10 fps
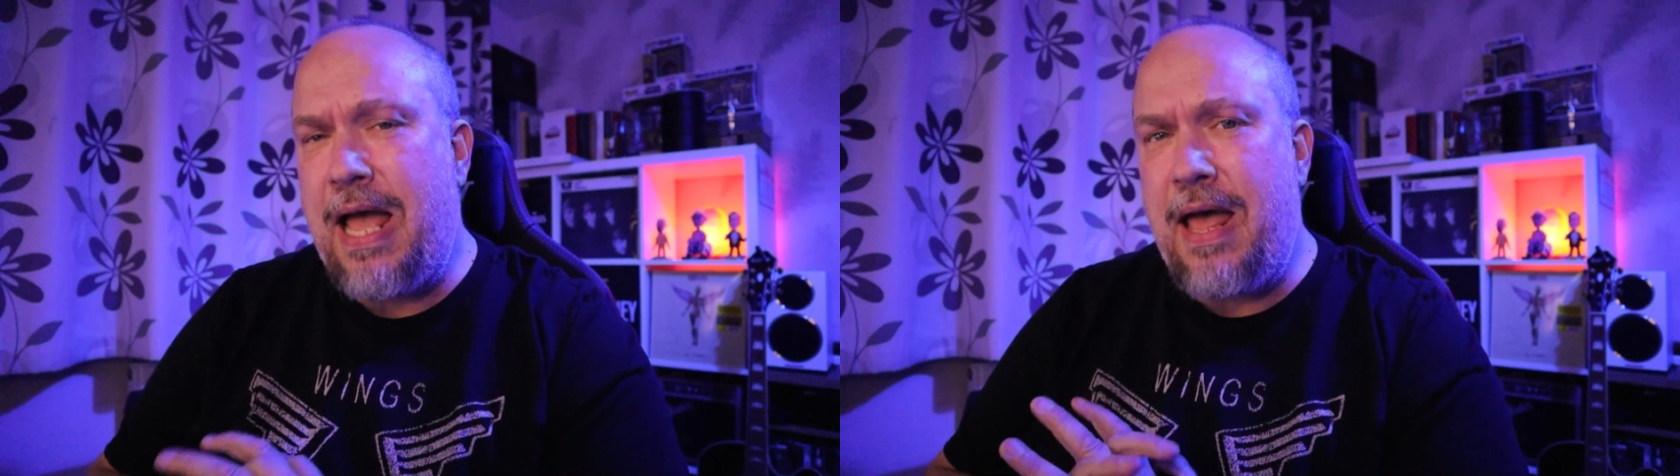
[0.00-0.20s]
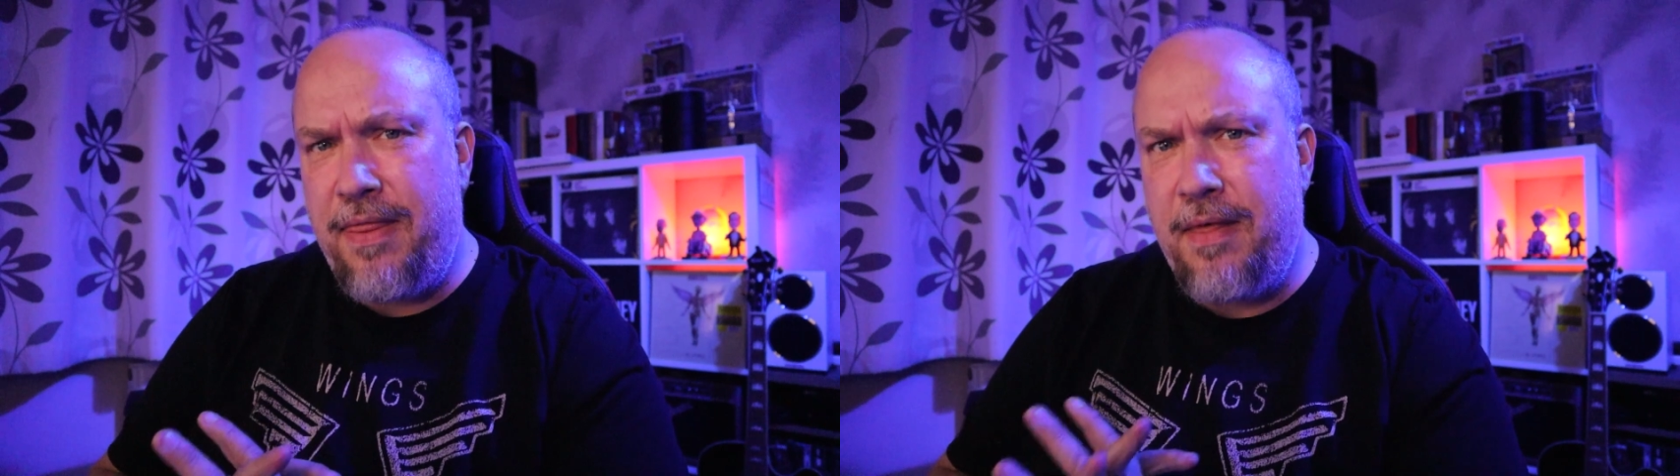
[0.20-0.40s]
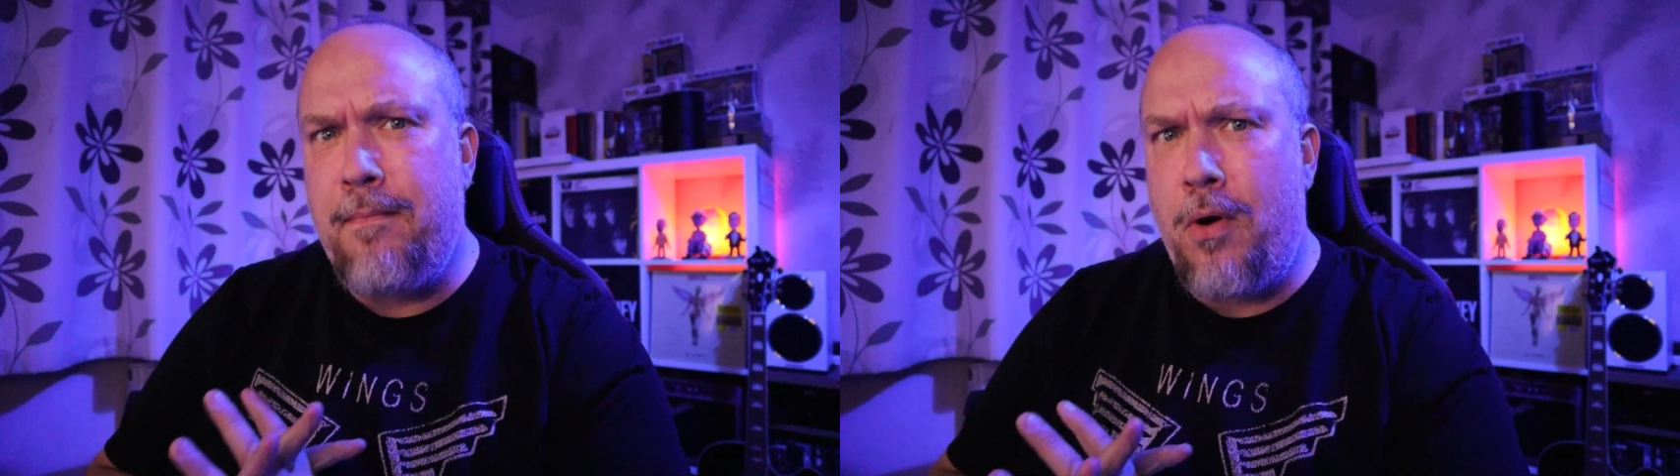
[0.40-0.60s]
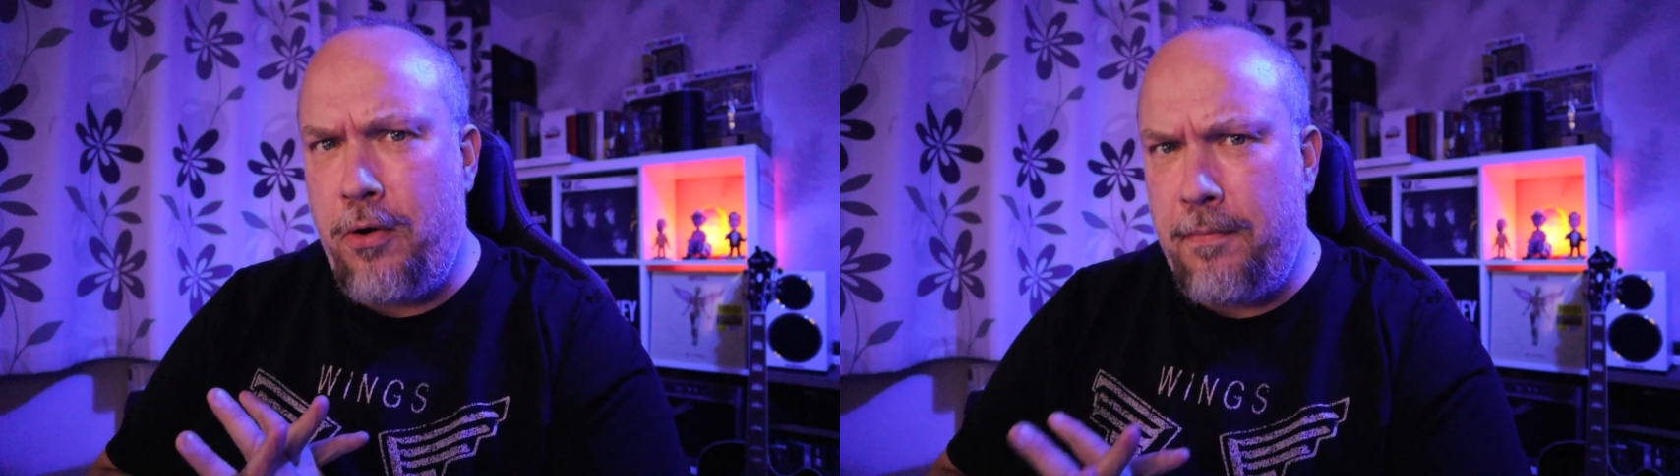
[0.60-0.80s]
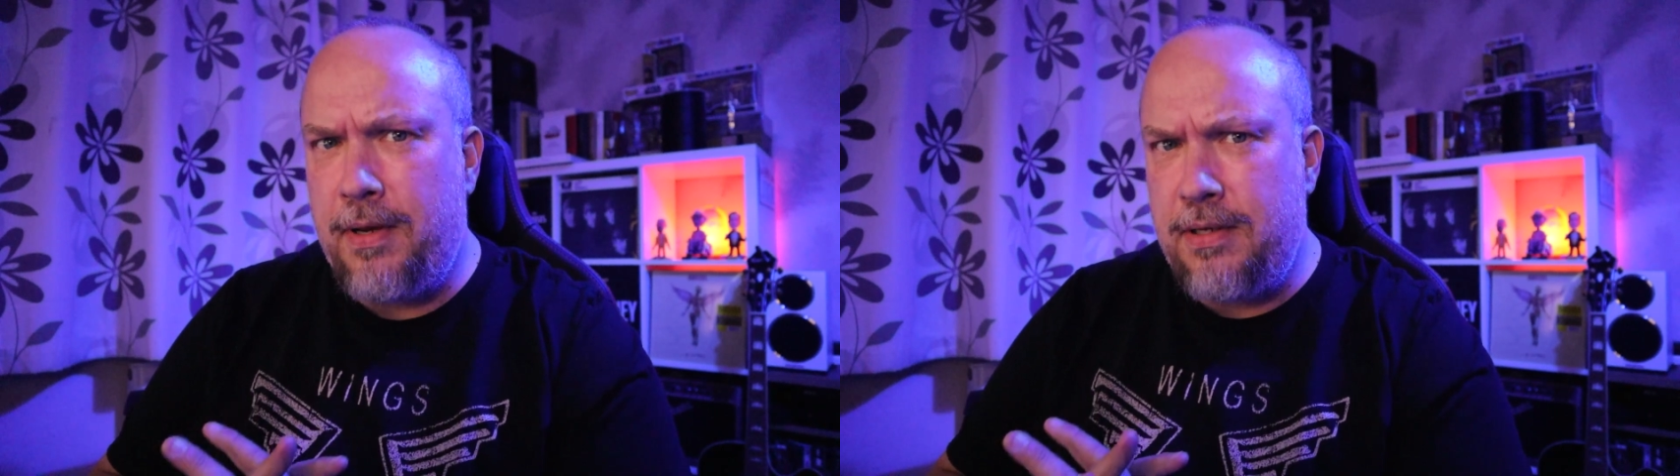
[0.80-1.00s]
at the
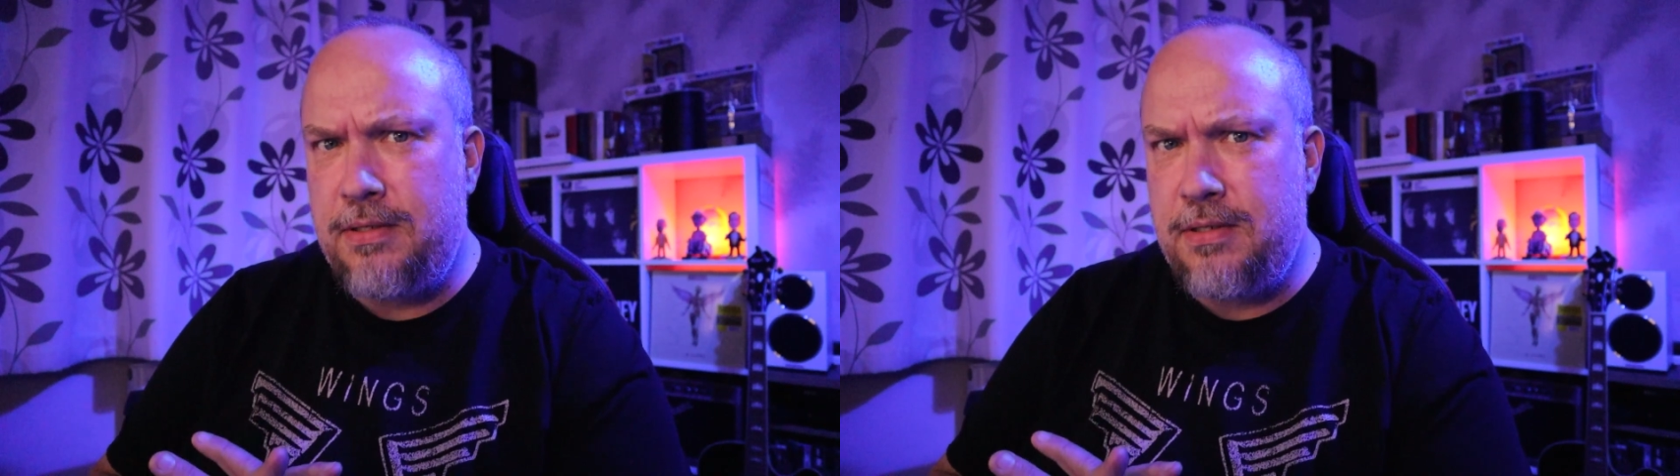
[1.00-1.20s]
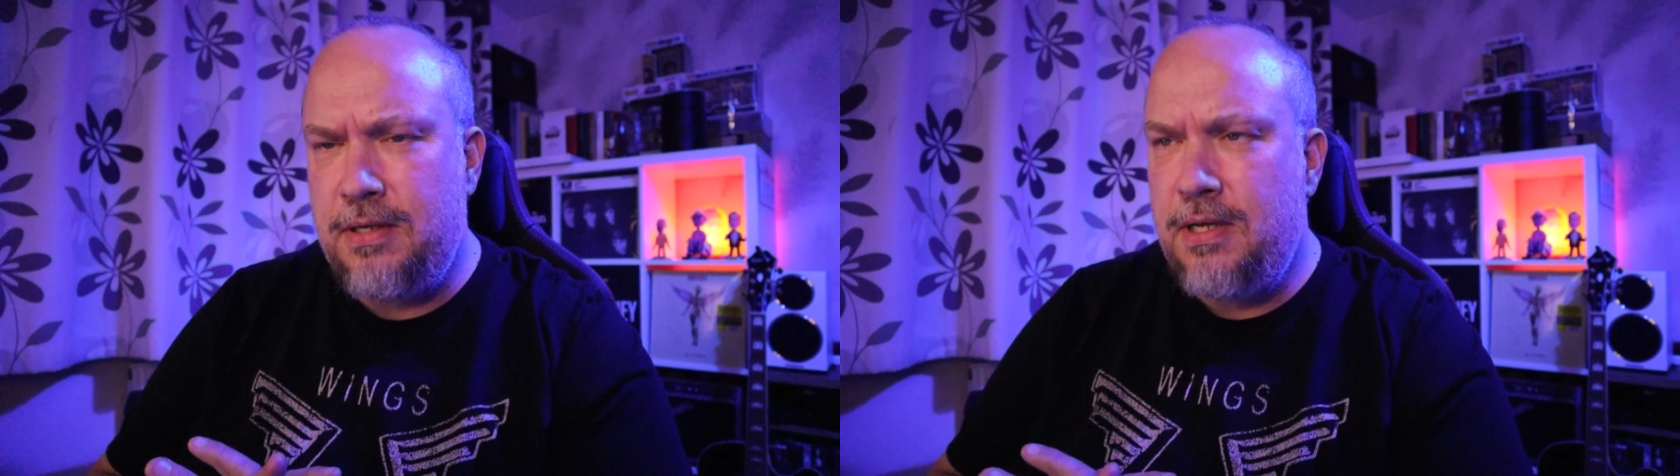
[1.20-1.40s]
moment.